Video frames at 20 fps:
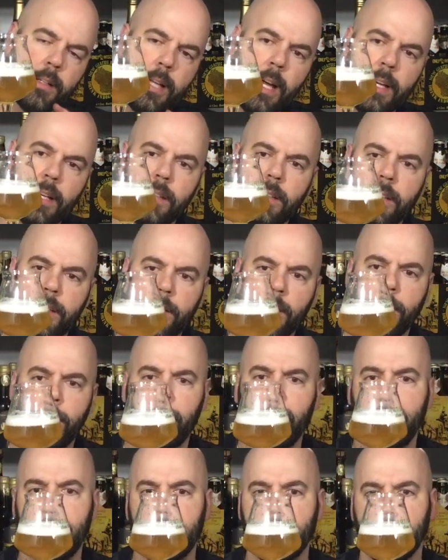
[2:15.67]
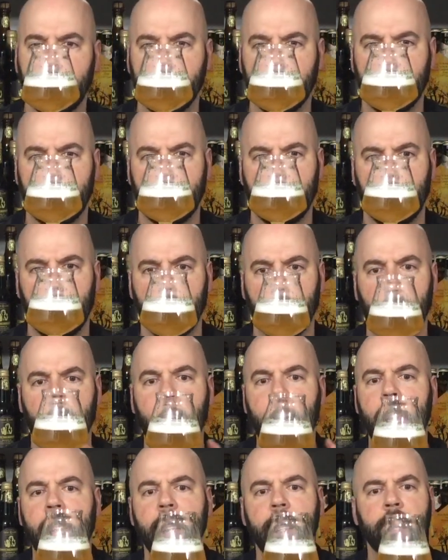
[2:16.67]
got a little bit of a
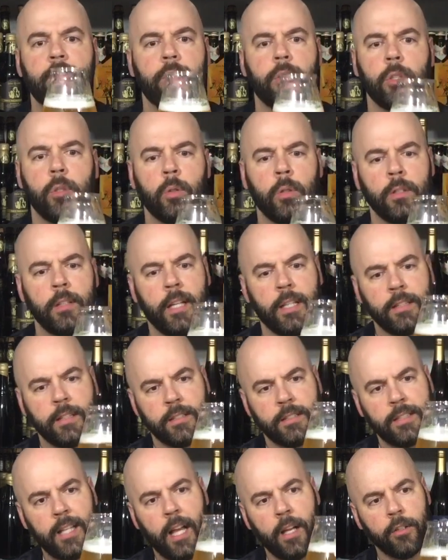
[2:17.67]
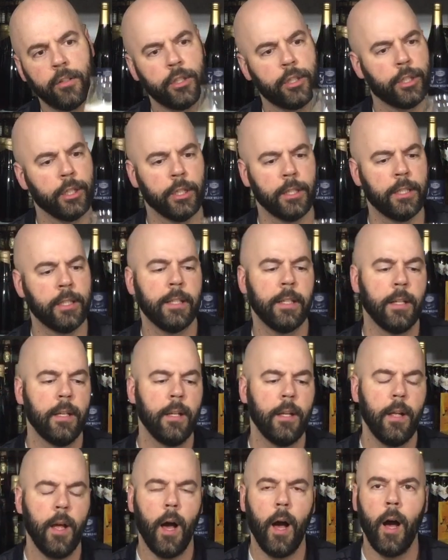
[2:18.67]
haze to it, like the style should.
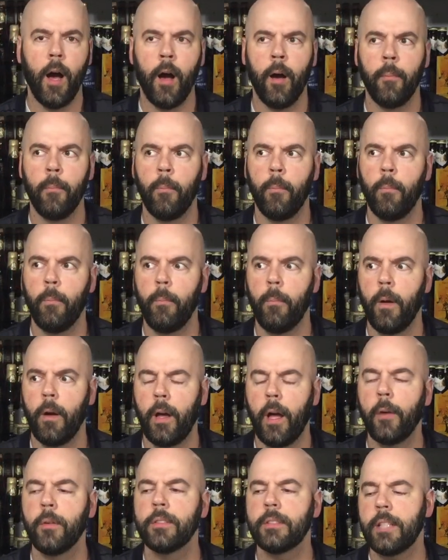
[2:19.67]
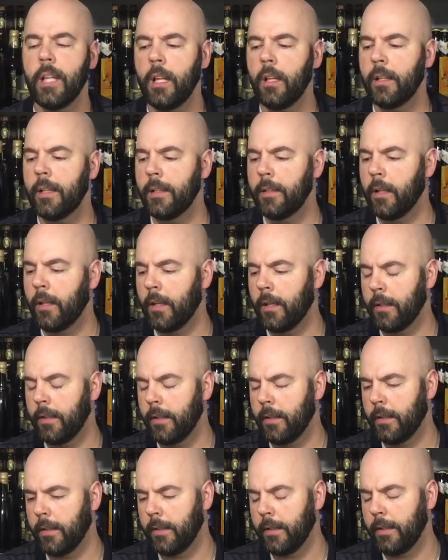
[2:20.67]
I was telling
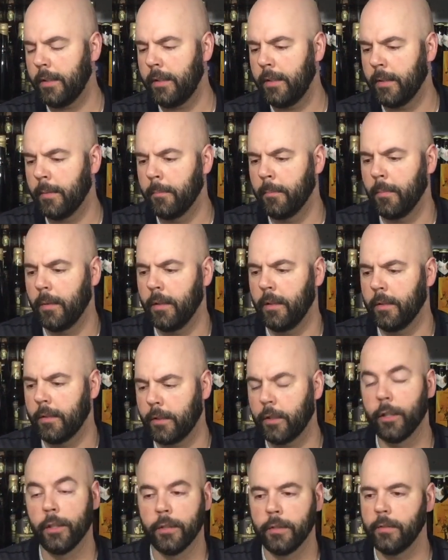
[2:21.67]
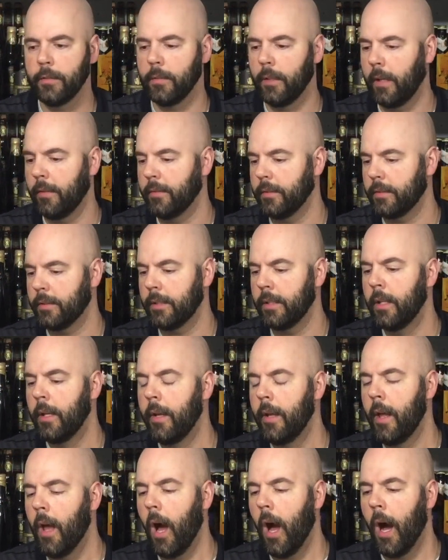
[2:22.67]
Kurt, obviously, you
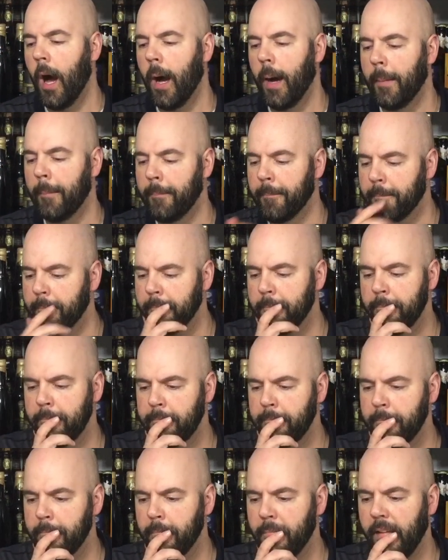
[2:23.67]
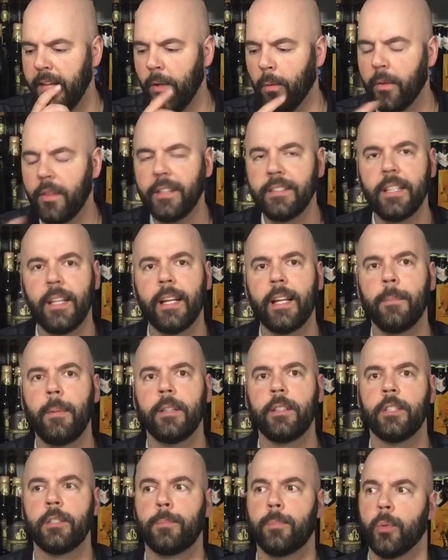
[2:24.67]
know, one thing I like
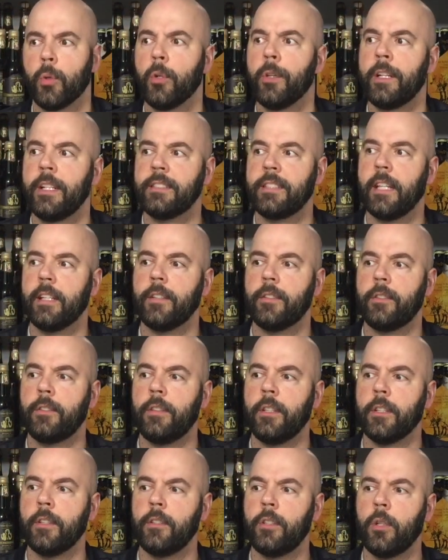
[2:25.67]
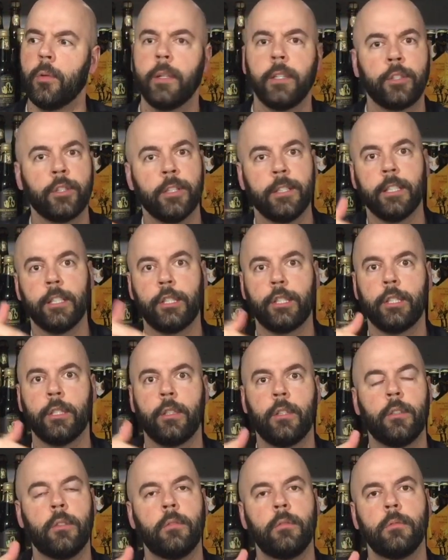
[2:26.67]
about this brewery is they're doing
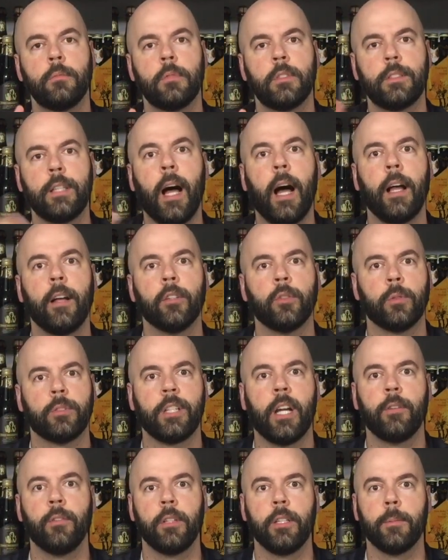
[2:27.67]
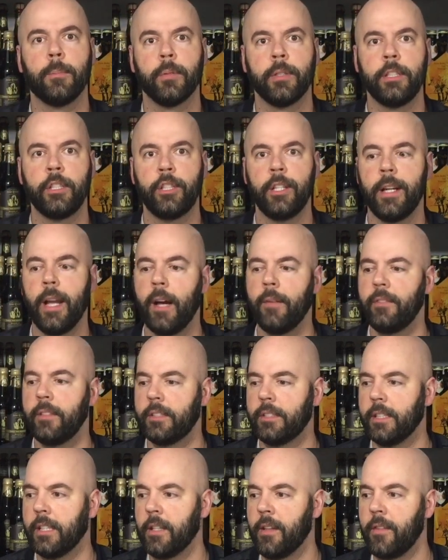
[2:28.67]
traditional styles, which I really appreciate,
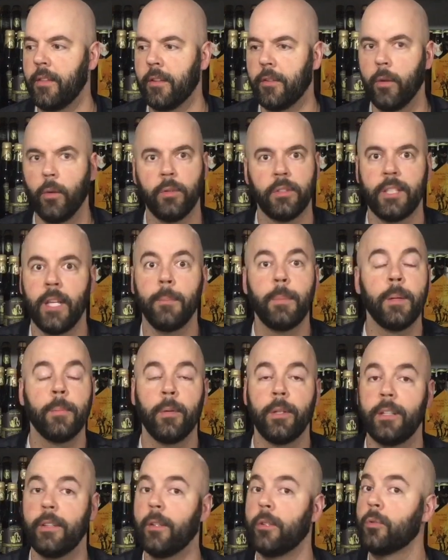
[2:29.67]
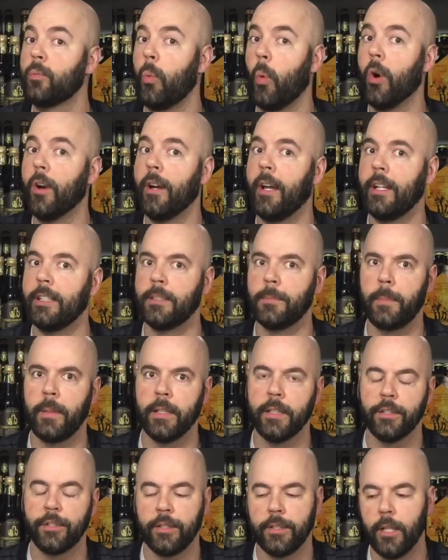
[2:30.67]
obviously, and then the same people hit those Warheads
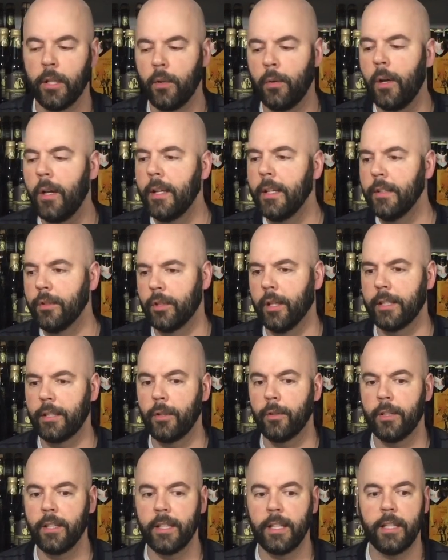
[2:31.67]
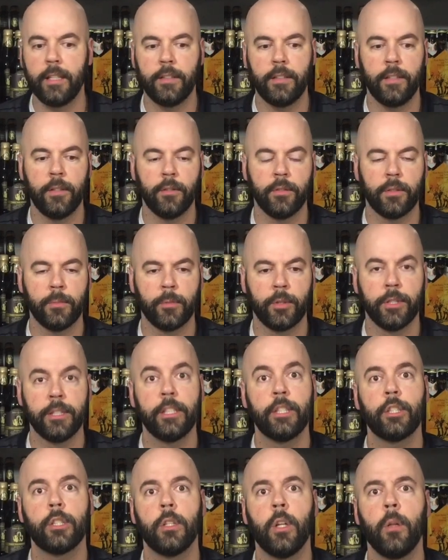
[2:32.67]
beers, you know? So, like, you can get, you know, some
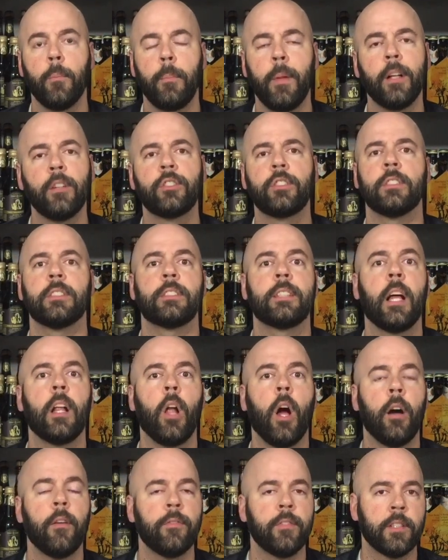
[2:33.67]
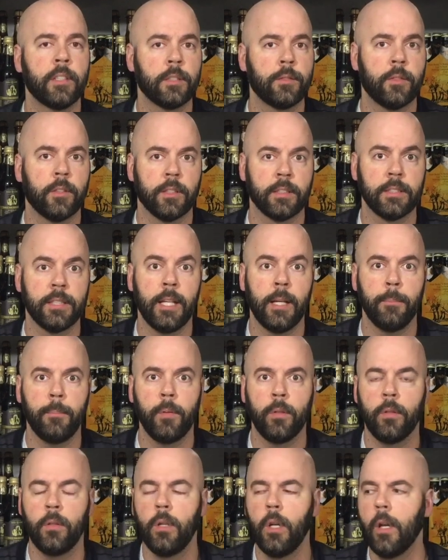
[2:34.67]
traditional Belgian-style offerings, for
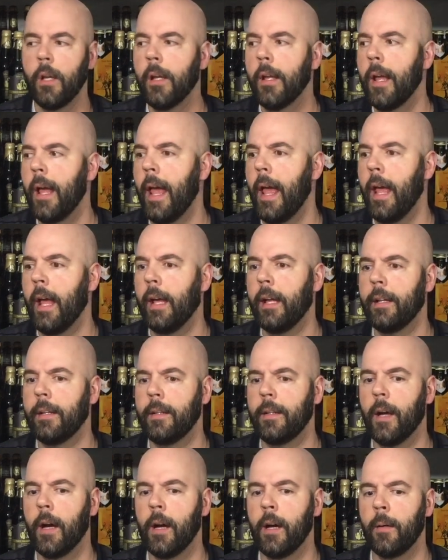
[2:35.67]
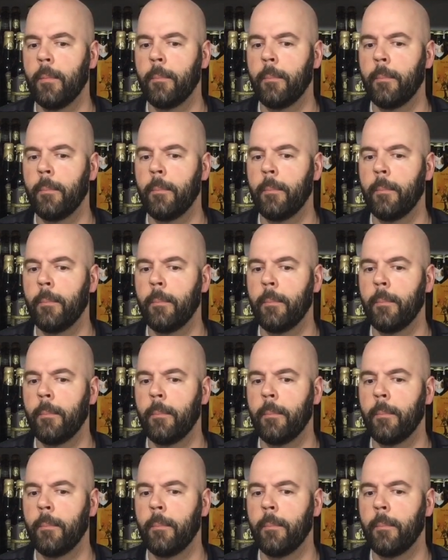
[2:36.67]
example, and,